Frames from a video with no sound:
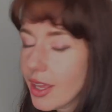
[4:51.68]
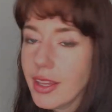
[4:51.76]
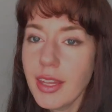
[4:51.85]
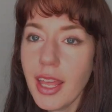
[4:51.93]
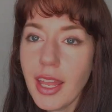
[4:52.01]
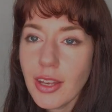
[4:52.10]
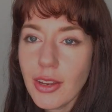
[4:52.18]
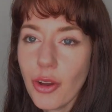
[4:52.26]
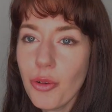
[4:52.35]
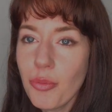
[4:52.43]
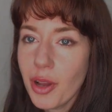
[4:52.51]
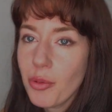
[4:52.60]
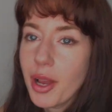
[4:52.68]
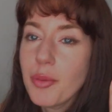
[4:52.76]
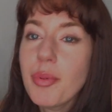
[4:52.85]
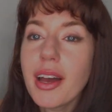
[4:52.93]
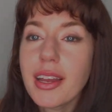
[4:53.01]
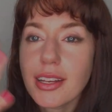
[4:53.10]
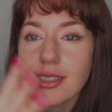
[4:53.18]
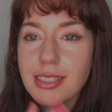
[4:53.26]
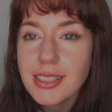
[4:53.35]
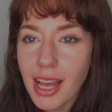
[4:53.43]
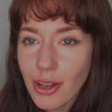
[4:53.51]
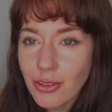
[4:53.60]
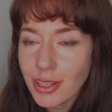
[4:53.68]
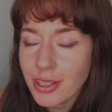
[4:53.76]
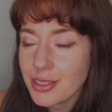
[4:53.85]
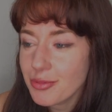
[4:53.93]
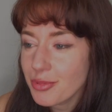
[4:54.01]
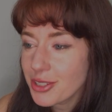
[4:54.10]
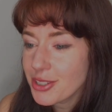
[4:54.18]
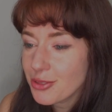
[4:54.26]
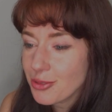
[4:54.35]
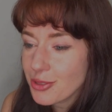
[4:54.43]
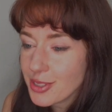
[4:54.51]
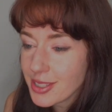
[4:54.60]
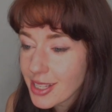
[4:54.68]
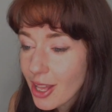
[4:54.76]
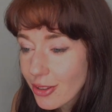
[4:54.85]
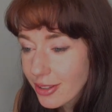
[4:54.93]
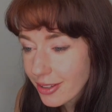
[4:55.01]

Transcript: And then on my way back down London Bridge towards South